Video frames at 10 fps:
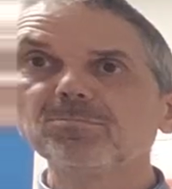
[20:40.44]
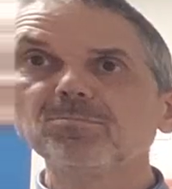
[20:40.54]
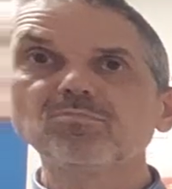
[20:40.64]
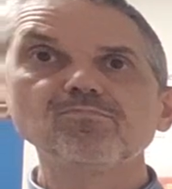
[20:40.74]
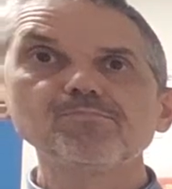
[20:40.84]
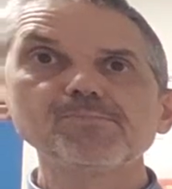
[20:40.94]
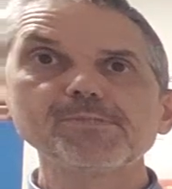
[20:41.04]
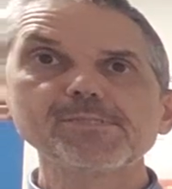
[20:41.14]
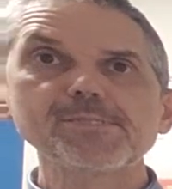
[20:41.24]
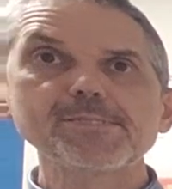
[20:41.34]
like
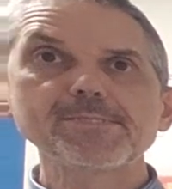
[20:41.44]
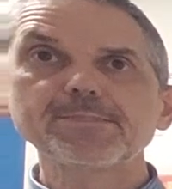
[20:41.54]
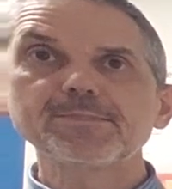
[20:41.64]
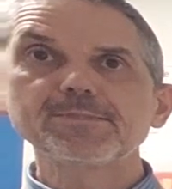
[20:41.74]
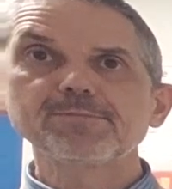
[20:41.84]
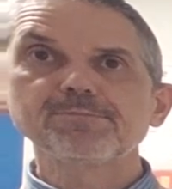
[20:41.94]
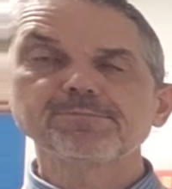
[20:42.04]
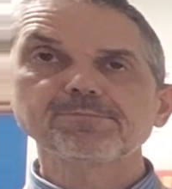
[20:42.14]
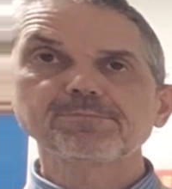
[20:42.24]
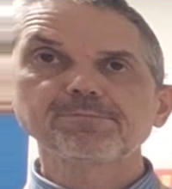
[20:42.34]
one of them
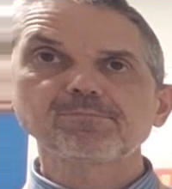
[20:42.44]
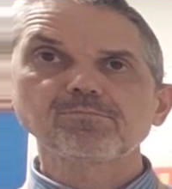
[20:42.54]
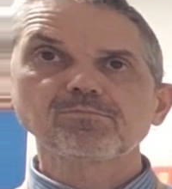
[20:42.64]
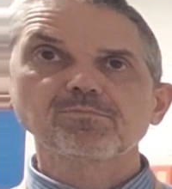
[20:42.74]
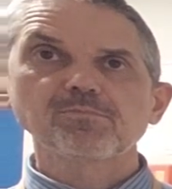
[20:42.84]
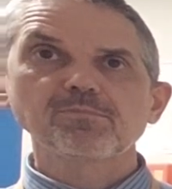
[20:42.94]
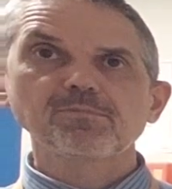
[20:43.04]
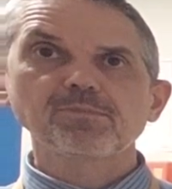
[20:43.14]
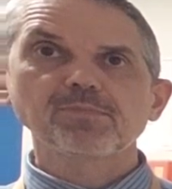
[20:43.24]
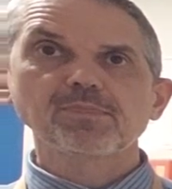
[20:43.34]
is not like one of the
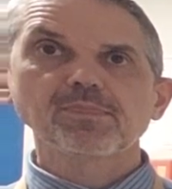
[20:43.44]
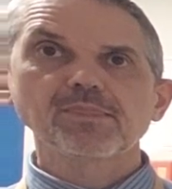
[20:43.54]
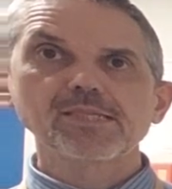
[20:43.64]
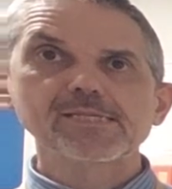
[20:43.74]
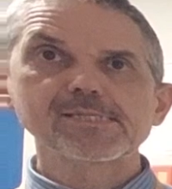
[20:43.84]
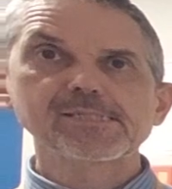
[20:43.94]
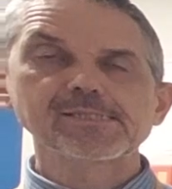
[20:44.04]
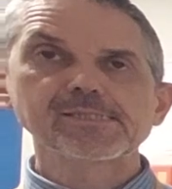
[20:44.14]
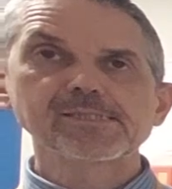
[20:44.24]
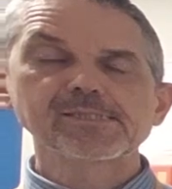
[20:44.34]
boxes only has one
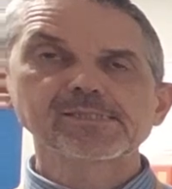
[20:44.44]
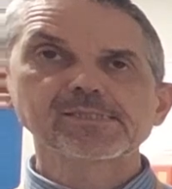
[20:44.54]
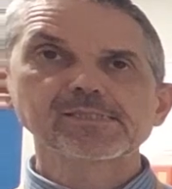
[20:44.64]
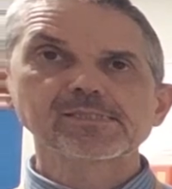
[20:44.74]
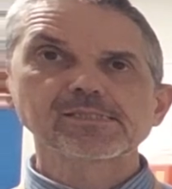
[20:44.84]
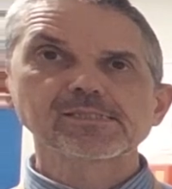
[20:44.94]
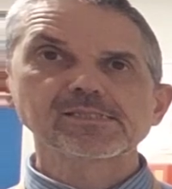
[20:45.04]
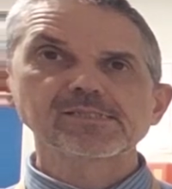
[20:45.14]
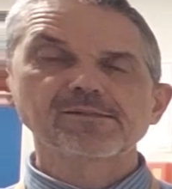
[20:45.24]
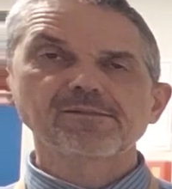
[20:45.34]
thing in it.
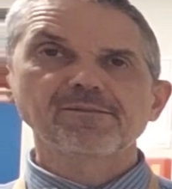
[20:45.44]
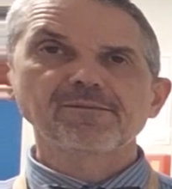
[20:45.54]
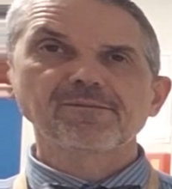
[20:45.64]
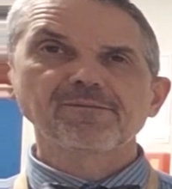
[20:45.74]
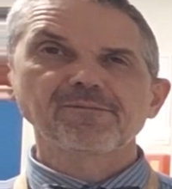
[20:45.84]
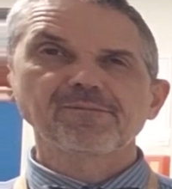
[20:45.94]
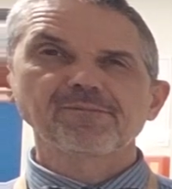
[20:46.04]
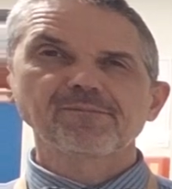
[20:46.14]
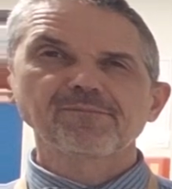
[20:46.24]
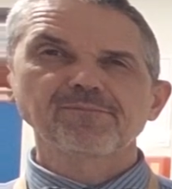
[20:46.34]
You know what I mean?
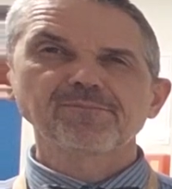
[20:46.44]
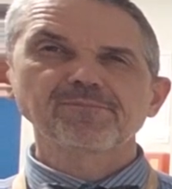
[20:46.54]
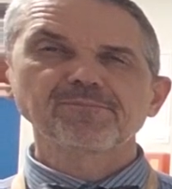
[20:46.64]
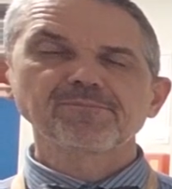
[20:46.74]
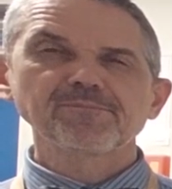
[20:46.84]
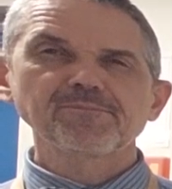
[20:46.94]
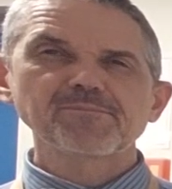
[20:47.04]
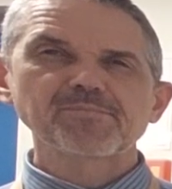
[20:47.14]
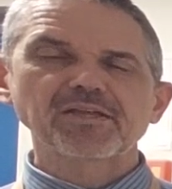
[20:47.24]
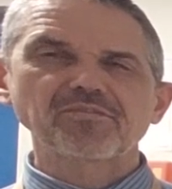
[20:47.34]

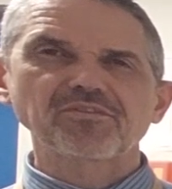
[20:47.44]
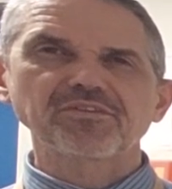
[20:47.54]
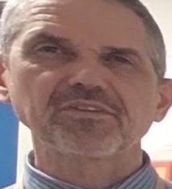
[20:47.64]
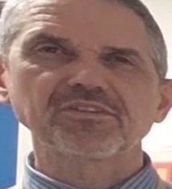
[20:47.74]
So like